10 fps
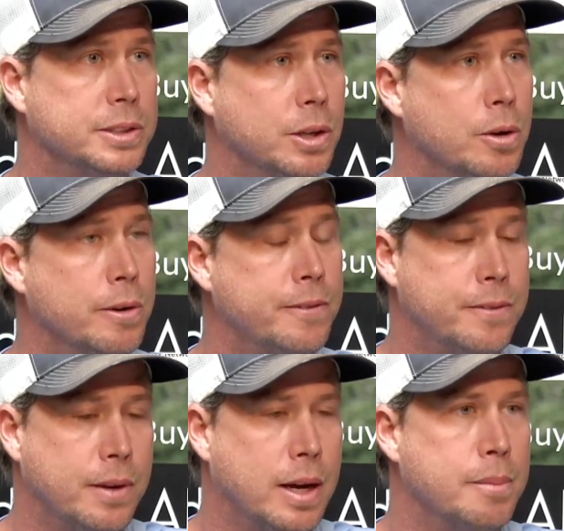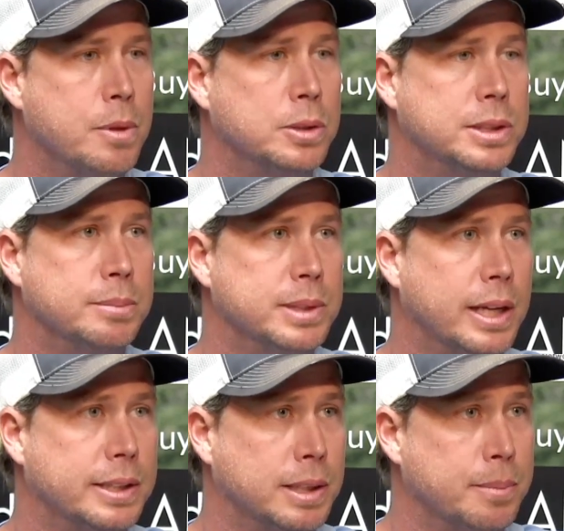So if um, those seems
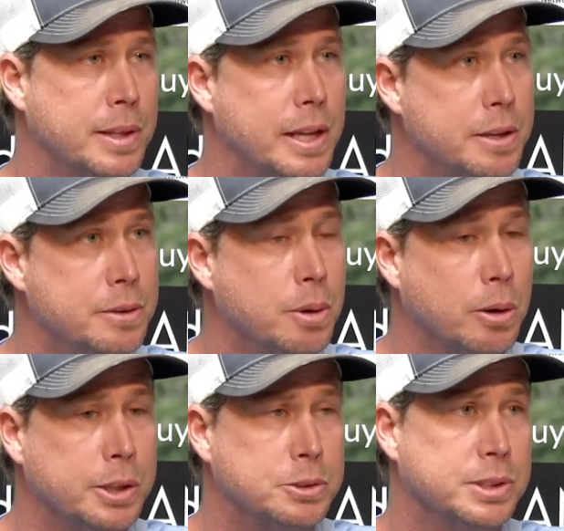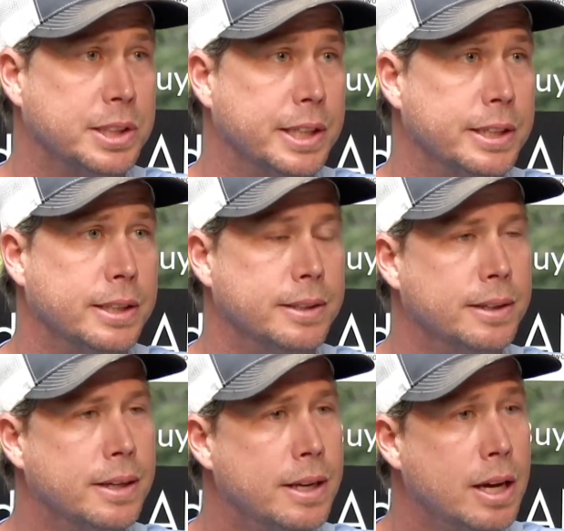like something that you are interested in, and
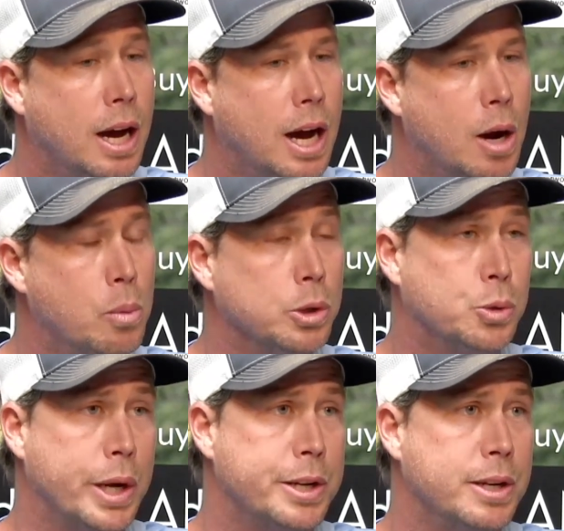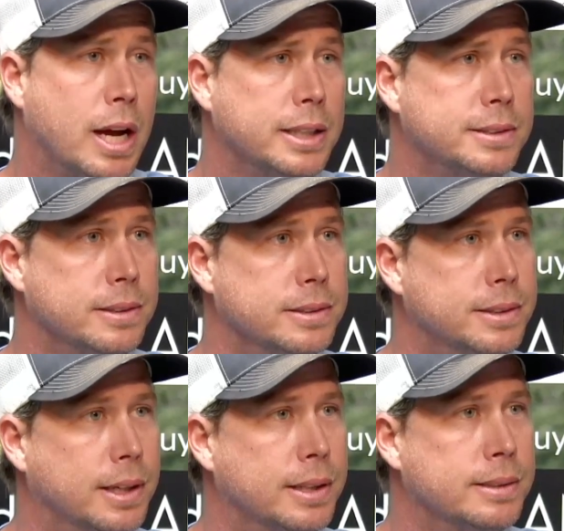uh, we'll train you guys, and
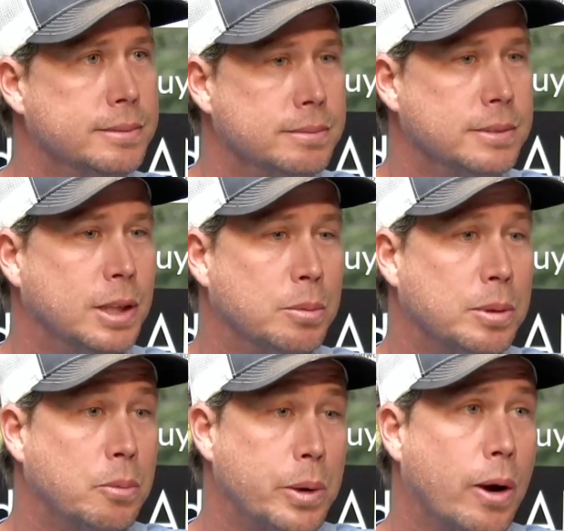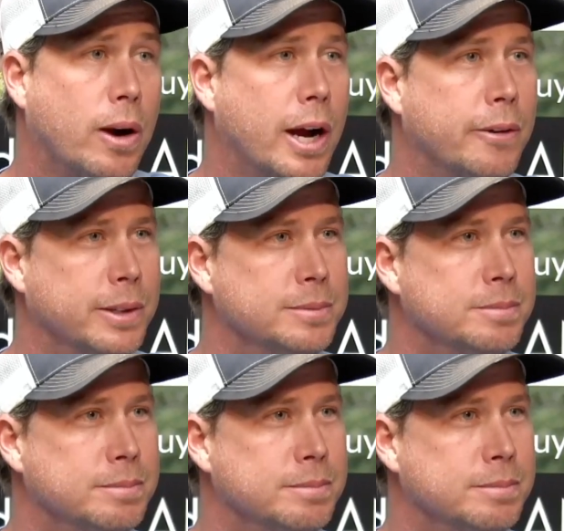uh, you know we're we are hiring.